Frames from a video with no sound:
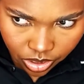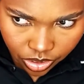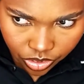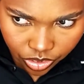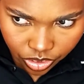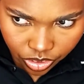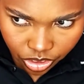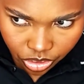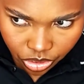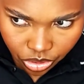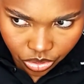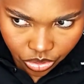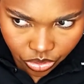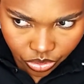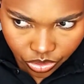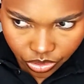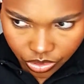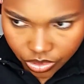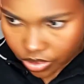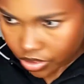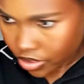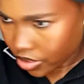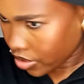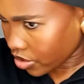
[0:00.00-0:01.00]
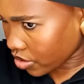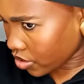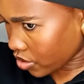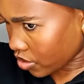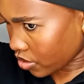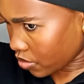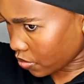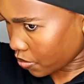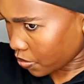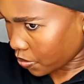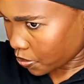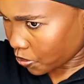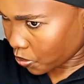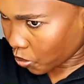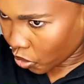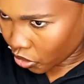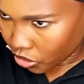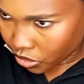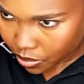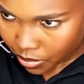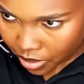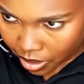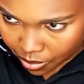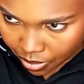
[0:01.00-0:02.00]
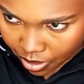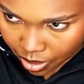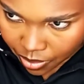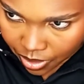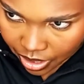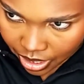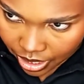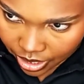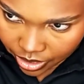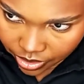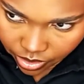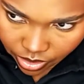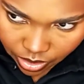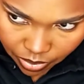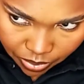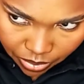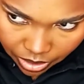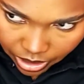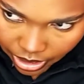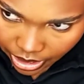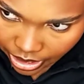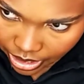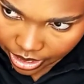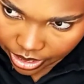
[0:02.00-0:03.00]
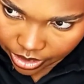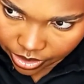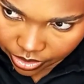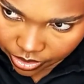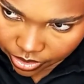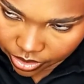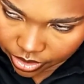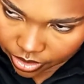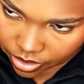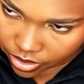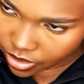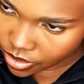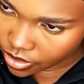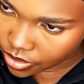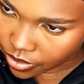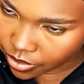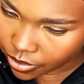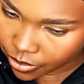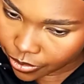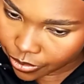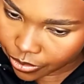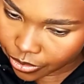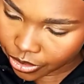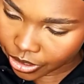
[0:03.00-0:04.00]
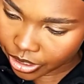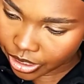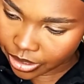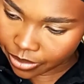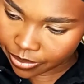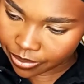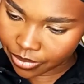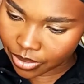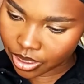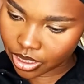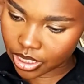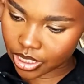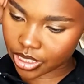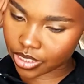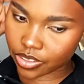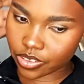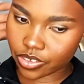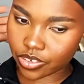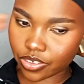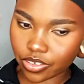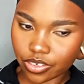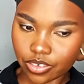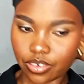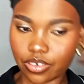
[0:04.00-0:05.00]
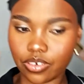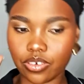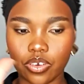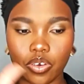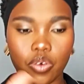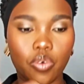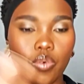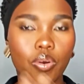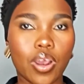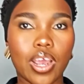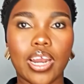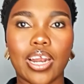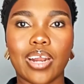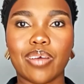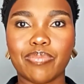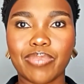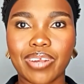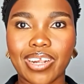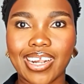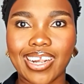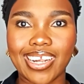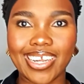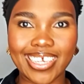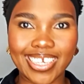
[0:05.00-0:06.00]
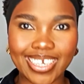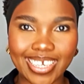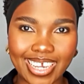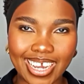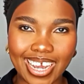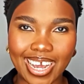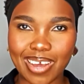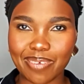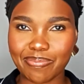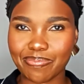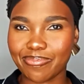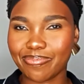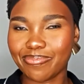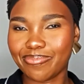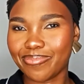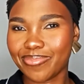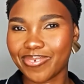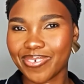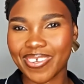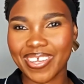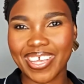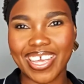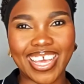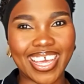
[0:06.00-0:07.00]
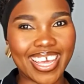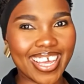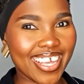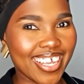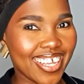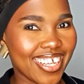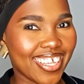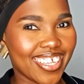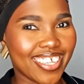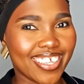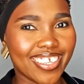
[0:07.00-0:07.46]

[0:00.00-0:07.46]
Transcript: just to put my baby hairs in place for a minute while I'm cleaning up, okay?